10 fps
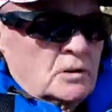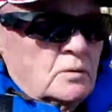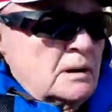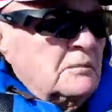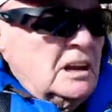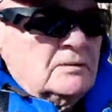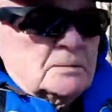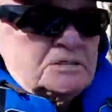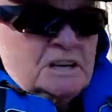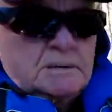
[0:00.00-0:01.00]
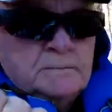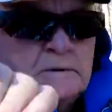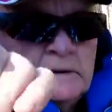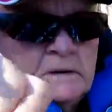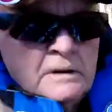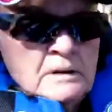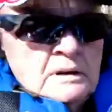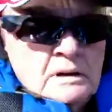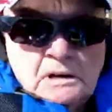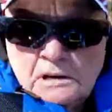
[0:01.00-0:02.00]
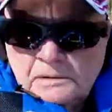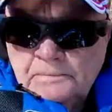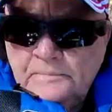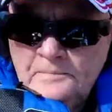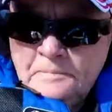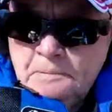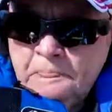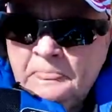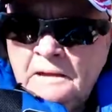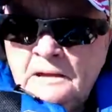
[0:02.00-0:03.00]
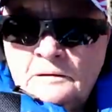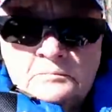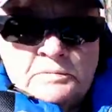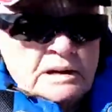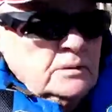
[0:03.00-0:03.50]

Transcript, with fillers: know. I may have upset him. Uh, but